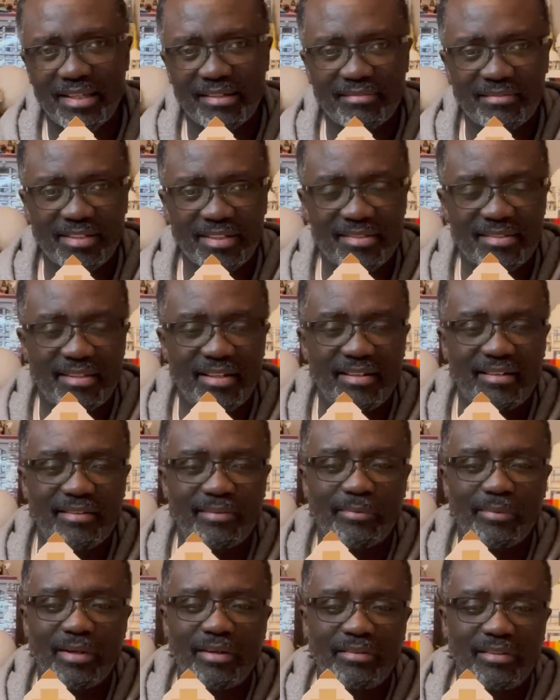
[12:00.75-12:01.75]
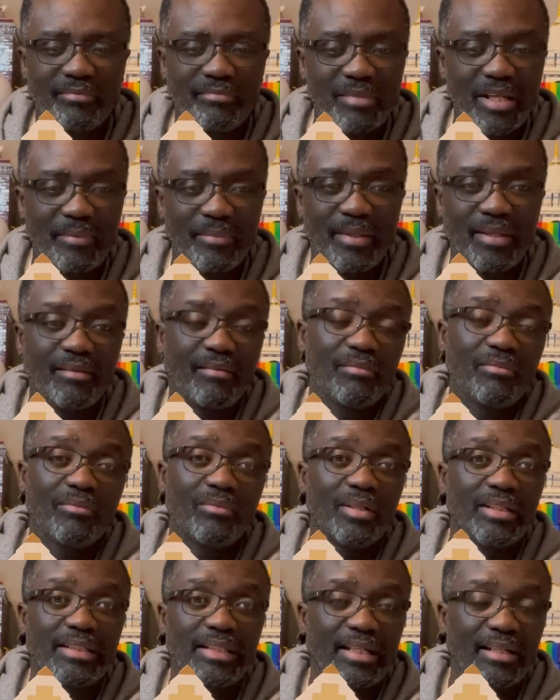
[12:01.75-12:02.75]
and just set it around, and maybe
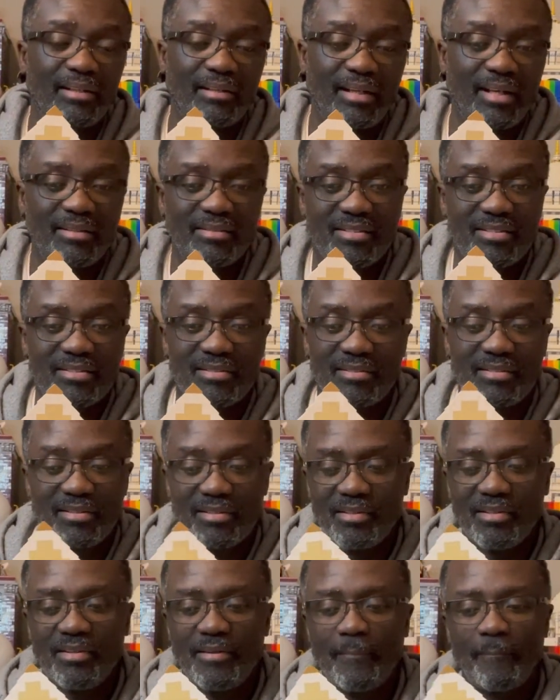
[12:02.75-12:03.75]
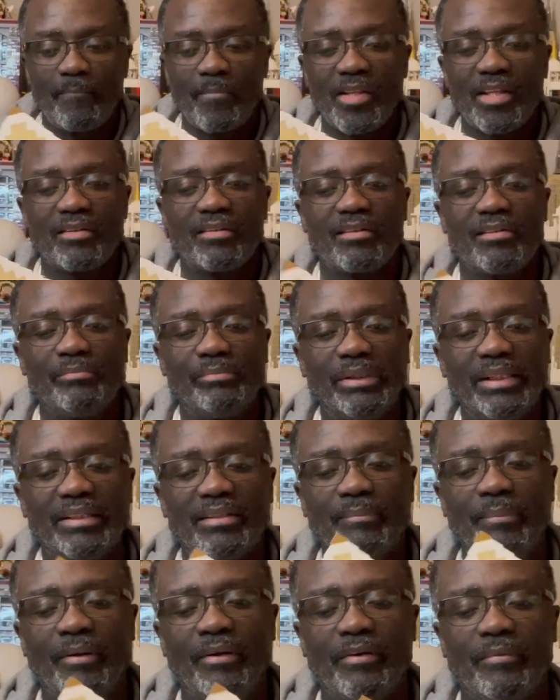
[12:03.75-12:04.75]
one day I'll just complete the
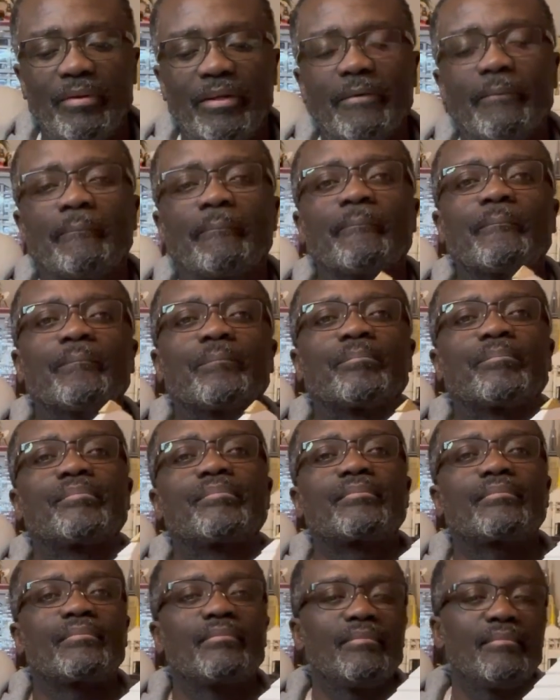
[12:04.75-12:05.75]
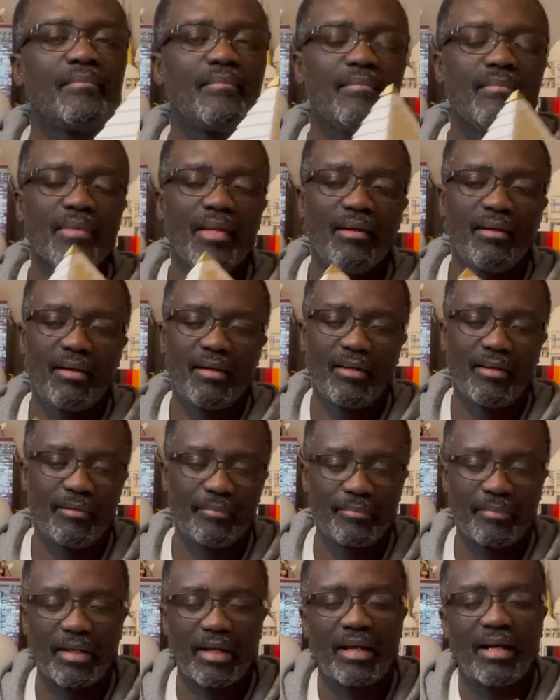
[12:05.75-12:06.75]
pyramid.
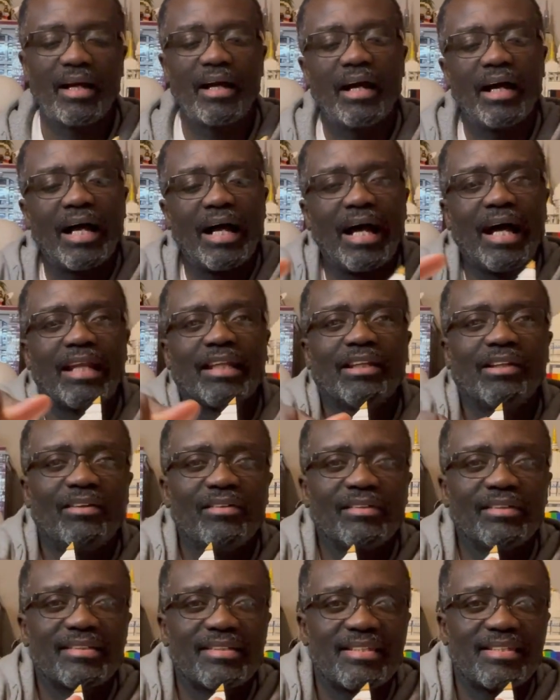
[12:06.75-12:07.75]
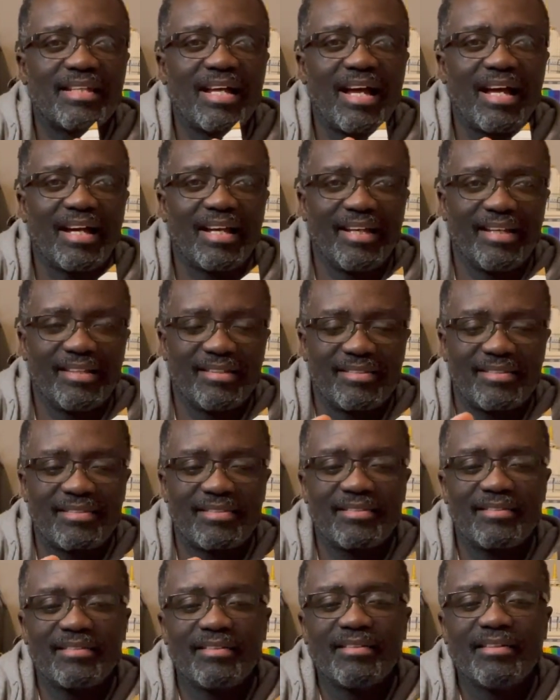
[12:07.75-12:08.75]
Along the
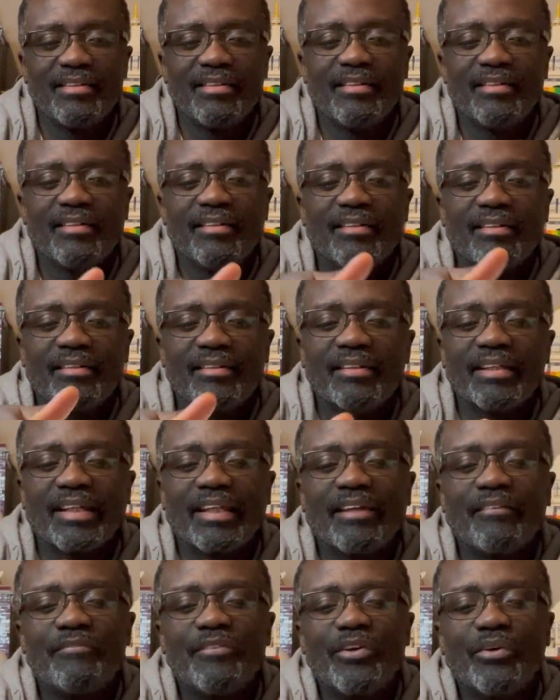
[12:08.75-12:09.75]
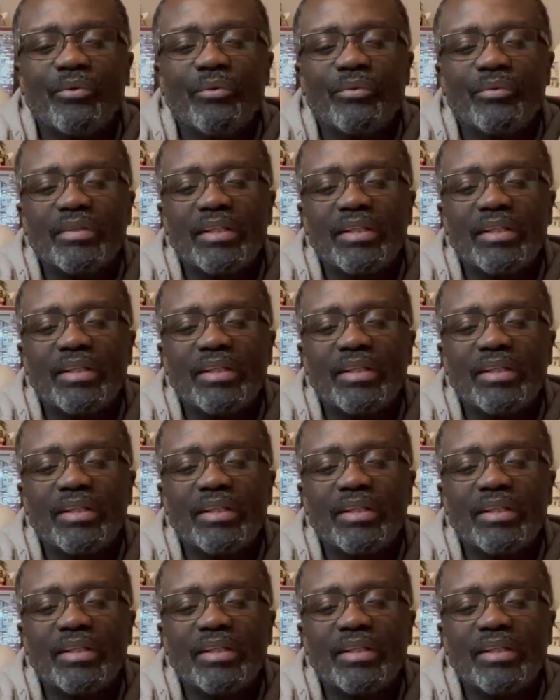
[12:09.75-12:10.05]
sides, they give you